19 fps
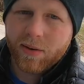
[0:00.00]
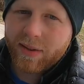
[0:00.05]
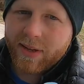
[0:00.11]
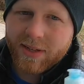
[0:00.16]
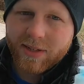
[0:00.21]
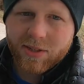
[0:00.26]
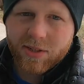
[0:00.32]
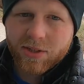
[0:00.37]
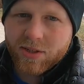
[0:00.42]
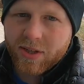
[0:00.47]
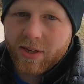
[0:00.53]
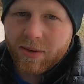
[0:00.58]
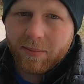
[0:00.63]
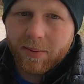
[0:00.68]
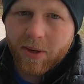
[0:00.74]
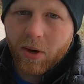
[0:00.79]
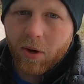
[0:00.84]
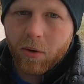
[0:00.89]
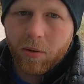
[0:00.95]
then it's just going to
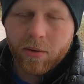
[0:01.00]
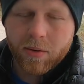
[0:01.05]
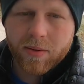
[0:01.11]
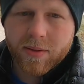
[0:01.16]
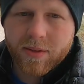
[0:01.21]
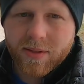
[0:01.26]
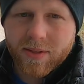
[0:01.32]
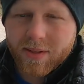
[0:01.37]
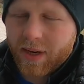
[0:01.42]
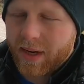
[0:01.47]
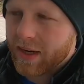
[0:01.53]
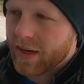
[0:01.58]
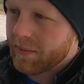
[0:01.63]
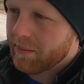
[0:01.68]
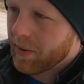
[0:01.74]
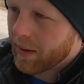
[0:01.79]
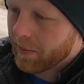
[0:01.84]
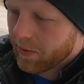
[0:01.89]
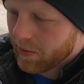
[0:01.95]
be all
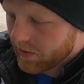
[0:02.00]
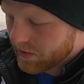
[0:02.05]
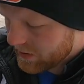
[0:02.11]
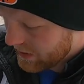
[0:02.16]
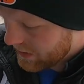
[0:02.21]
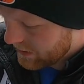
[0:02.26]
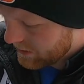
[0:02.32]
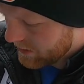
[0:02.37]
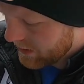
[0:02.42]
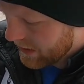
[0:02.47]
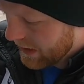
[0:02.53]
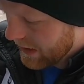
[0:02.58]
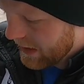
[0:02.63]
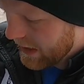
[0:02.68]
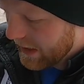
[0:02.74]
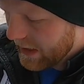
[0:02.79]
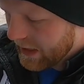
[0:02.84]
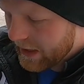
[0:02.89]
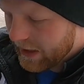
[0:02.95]
bubbles and
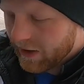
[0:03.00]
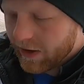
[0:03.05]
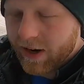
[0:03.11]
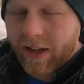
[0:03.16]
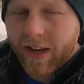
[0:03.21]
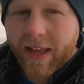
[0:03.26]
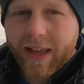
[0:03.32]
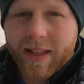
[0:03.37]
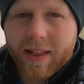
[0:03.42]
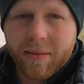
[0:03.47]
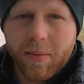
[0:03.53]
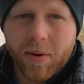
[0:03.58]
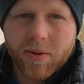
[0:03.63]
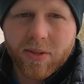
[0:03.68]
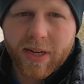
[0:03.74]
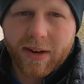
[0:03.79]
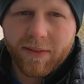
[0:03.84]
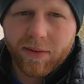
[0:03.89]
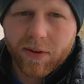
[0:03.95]
you're not going to get the
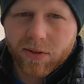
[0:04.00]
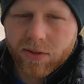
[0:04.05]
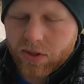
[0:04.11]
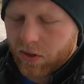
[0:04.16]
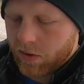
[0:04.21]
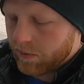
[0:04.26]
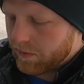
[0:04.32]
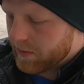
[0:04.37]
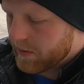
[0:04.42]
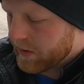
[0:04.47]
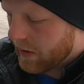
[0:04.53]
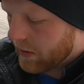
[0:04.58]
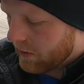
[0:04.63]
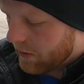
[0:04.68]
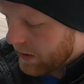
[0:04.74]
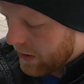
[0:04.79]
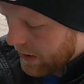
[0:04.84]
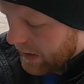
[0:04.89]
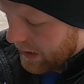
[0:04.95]
most out of your soap. So
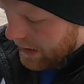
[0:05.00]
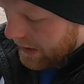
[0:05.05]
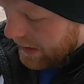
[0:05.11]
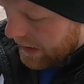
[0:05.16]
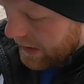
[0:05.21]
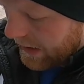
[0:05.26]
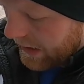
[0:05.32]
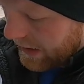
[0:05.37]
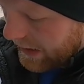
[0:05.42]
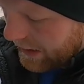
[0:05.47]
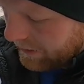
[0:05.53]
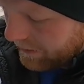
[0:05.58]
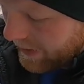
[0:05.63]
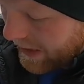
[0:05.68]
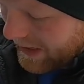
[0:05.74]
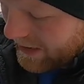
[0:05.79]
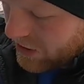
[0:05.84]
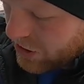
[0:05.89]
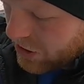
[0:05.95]

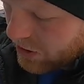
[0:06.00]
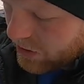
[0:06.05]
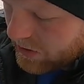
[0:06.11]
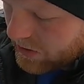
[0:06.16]
I just use